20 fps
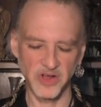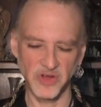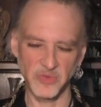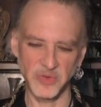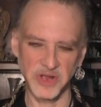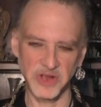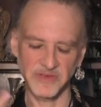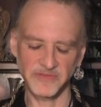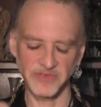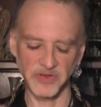
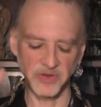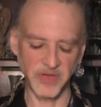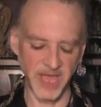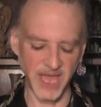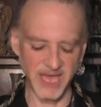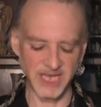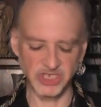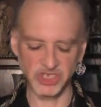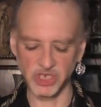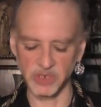career
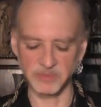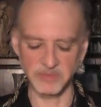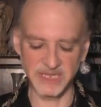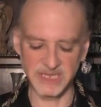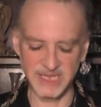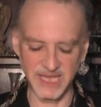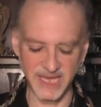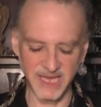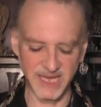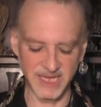vocation
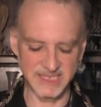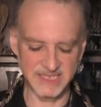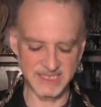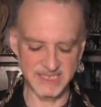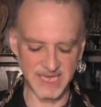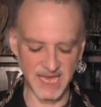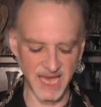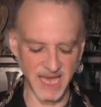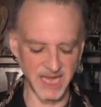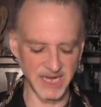but like i
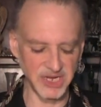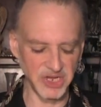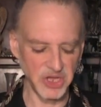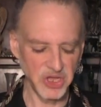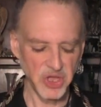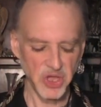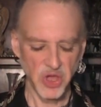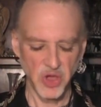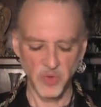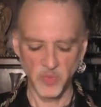said
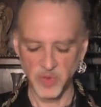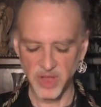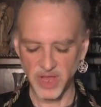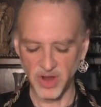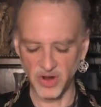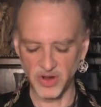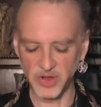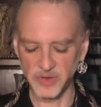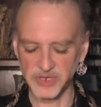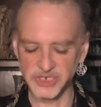
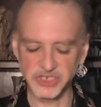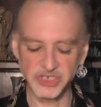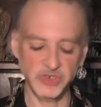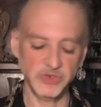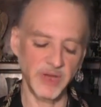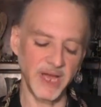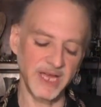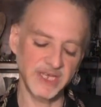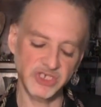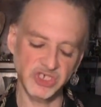we are going
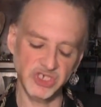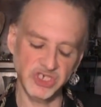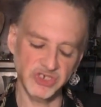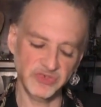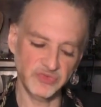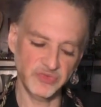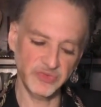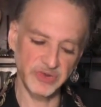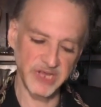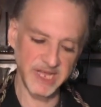to
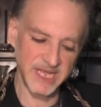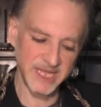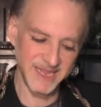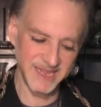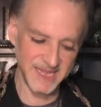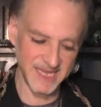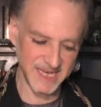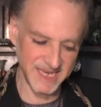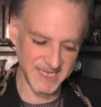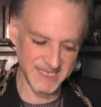actually
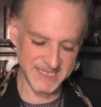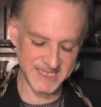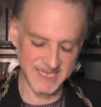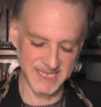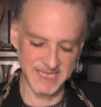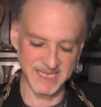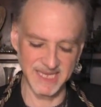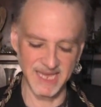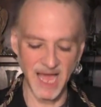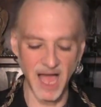read these
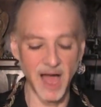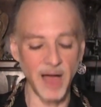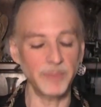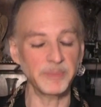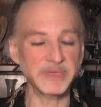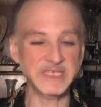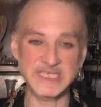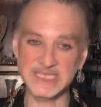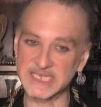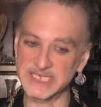in the
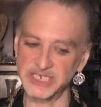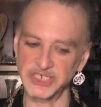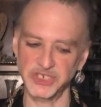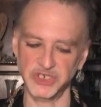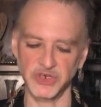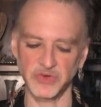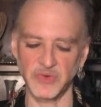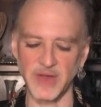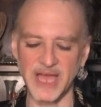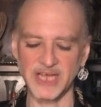
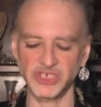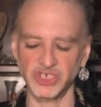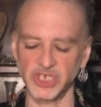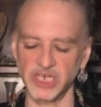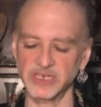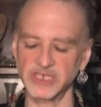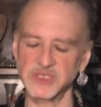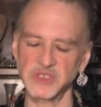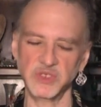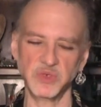opposite
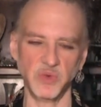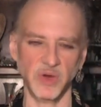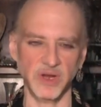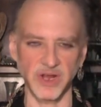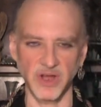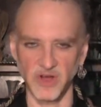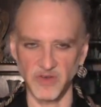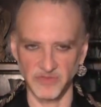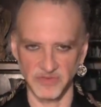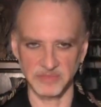direction because you
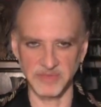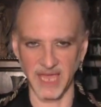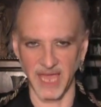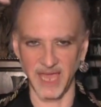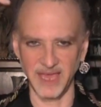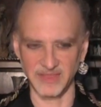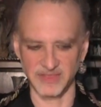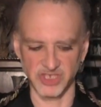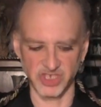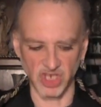want to go from the
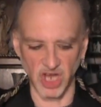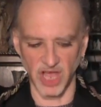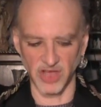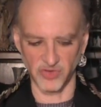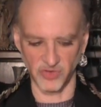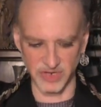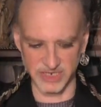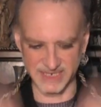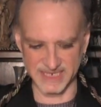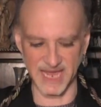eighth
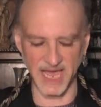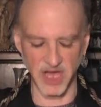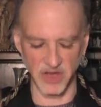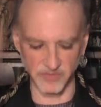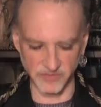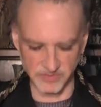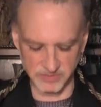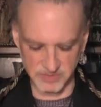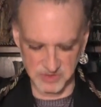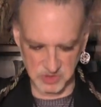chakra
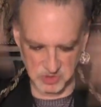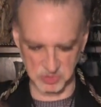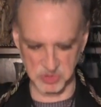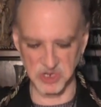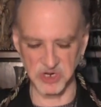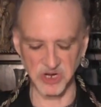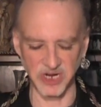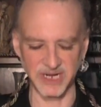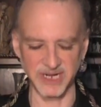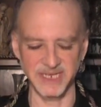down from
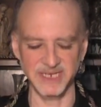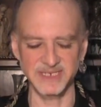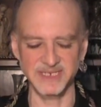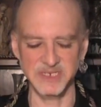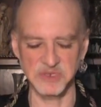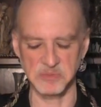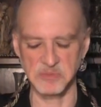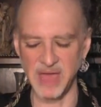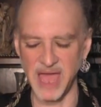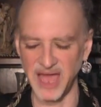spirit
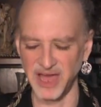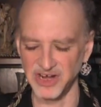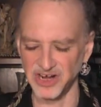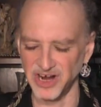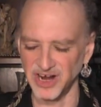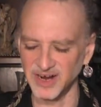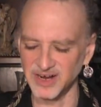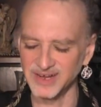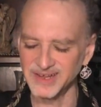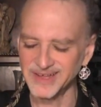into
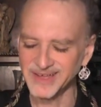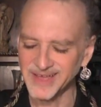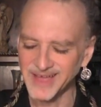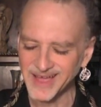matter